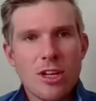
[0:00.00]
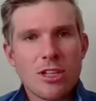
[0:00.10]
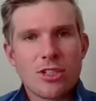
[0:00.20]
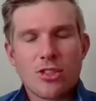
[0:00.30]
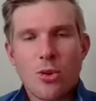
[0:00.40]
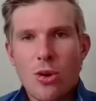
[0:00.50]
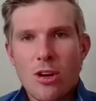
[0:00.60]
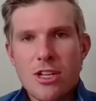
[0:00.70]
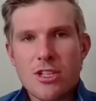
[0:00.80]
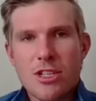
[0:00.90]

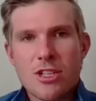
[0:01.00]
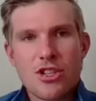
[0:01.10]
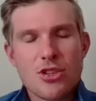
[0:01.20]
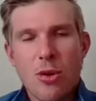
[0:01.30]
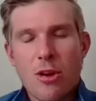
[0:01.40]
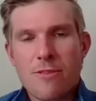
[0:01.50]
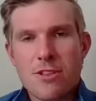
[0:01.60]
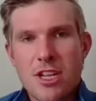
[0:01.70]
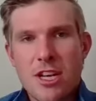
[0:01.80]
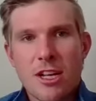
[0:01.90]
SCORE is short for
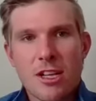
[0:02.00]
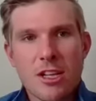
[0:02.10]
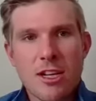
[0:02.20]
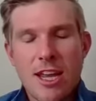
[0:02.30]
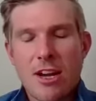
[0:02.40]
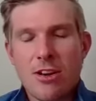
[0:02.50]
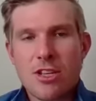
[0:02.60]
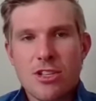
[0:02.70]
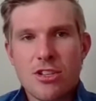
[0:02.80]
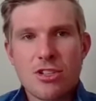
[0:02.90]
Santa Clara County
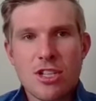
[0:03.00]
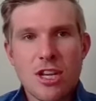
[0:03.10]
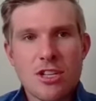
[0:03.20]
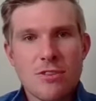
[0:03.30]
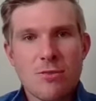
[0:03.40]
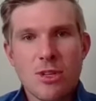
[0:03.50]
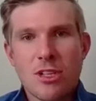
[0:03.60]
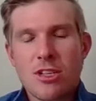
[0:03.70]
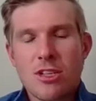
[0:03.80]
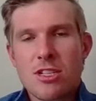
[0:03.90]
Association of
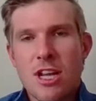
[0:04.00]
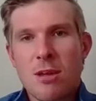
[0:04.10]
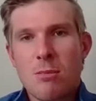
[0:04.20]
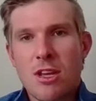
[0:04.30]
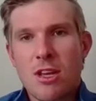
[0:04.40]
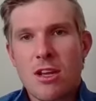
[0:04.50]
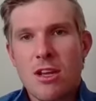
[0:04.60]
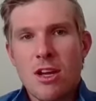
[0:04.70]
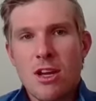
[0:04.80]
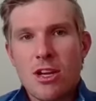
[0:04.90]
Realtors. I am the
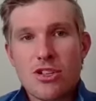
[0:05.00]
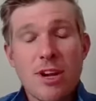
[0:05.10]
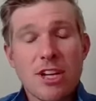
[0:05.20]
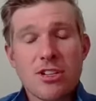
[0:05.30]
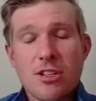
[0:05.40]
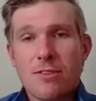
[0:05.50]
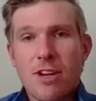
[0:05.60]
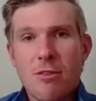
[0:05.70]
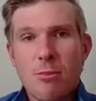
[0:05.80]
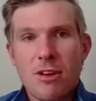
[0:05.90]
Director of
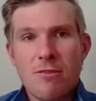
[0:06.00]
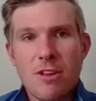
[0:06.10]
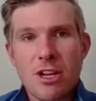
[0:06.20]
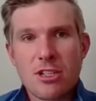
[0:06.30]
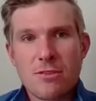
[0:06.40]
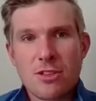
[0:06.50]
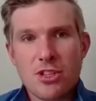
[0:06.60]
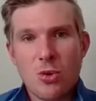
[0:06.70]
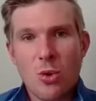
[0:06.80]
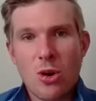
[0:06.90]
Government Affairs for
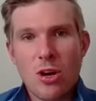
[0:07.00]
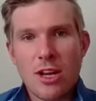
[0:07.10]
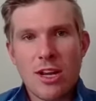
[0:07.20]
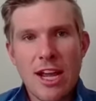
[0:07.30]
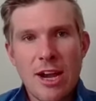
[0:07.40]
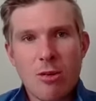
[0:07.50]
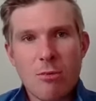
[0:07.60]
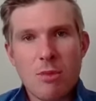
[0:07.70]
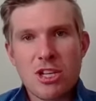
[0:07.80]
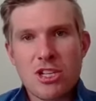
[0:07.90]
SCORE, and our
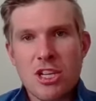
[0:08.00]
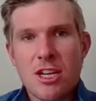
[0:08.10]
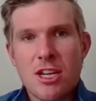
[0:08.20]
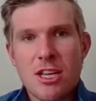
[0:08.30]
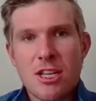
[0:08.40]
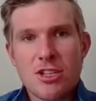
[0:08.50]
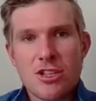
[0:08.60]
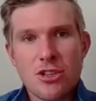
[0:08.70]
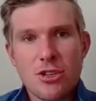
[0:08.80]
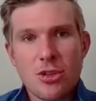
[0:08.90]
mission is
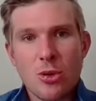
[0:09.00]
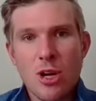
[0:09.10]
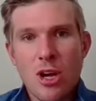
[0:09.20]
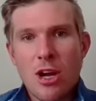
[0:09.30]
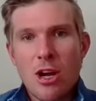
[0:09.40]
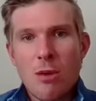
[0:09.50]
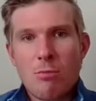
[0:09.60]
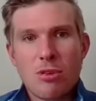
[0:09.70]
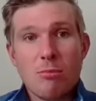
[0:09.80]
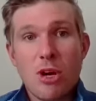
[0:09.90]
to
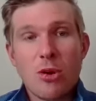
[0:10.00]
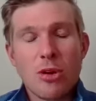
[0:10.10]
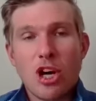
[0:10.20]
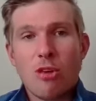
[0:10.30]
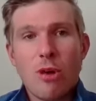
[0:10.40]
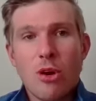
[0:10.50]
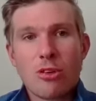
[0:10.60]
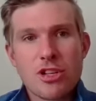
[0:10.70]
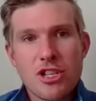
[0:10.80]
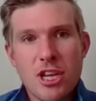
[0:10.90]
promote home
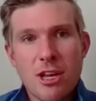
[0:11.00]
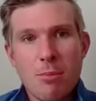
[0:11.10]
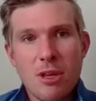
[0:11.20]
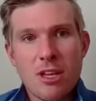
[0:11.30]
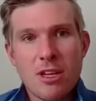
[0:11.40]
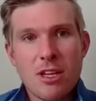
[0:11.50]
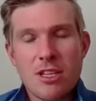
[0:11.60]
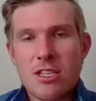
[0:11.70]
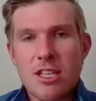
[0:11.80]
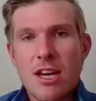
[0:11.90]
ownership
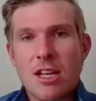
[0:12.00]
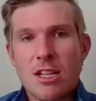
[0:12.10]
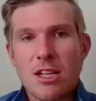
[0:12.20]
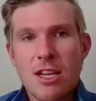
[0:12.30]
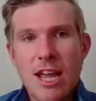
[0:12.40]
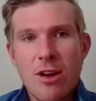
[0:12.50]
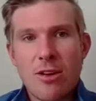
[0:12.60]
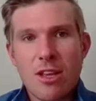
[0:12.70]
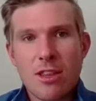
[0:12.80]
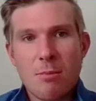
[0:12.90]
in Santa Clara
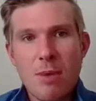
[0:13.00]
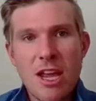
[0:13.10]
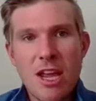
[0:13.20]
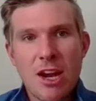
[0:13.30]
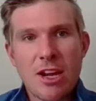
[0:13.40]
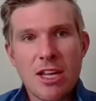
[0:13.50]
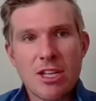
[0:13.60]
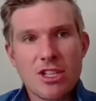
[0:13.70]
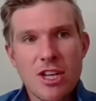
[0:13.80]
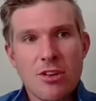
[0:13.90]
County and the Bay Area
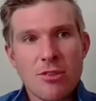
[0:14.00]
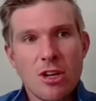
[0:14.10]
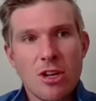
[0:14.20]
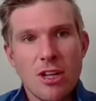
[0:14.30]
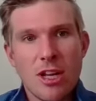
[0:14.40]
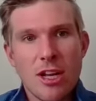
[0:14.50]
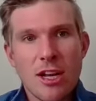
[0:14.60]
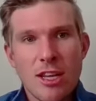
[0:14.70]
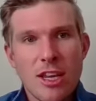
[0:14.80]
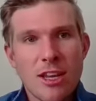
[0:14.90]
in general,
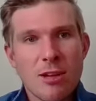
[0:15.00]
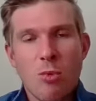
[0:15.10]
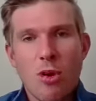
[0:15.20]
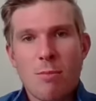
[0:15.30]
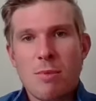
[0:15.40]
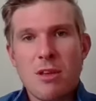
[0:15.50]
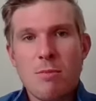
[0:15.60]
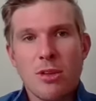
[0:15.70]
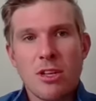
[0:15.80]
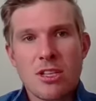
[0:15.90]
getting more
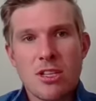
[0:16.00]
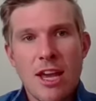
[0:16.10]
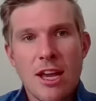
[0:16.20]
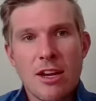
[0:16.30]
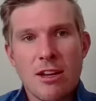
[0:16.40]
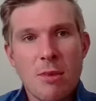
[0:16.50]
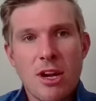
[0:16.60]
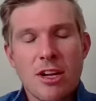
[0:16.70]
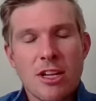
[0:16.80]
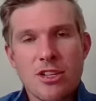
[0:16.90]
people into that
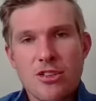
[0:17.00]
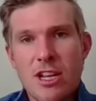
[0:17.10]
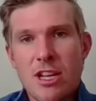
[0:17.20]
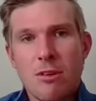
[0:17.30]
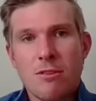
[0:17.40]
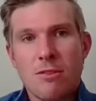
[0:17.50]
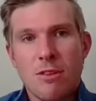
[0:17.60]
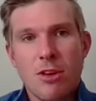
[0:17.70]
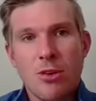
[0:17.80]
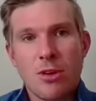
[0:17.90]
American dream of
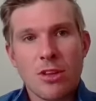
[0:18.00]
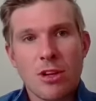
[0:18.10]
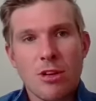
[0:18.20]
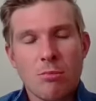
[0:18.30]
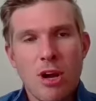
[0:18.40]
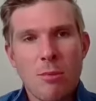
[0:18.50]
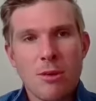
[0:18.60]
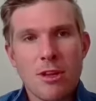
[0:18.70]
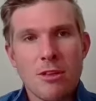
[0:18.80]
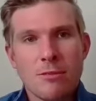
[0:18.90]
owning their own
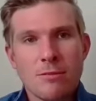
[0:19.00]
property.